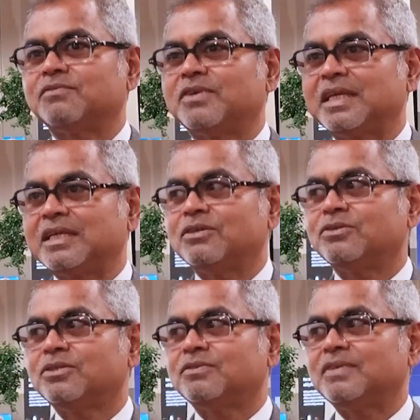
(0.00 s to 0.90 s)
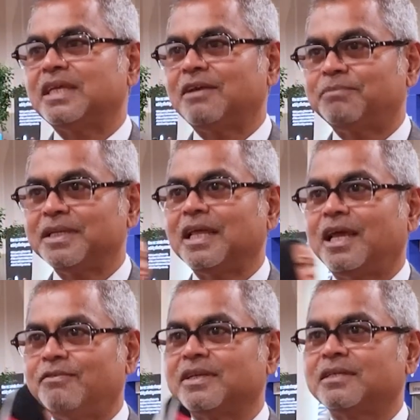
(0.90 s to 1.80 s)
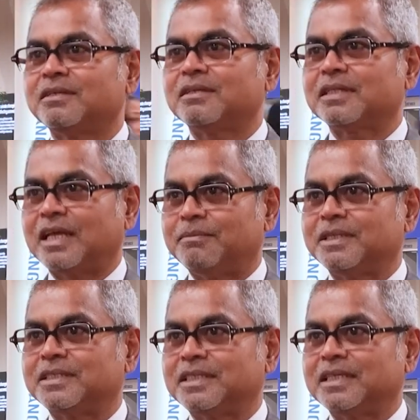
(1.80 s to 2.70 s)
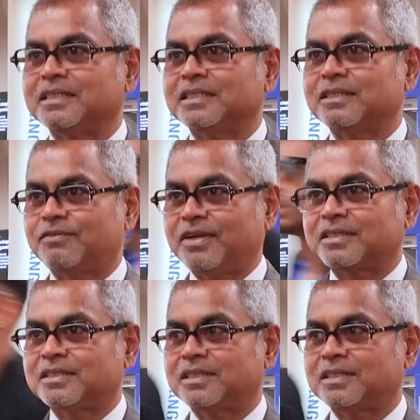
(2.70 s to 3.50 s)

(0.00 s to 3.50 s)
we have been having climate change effects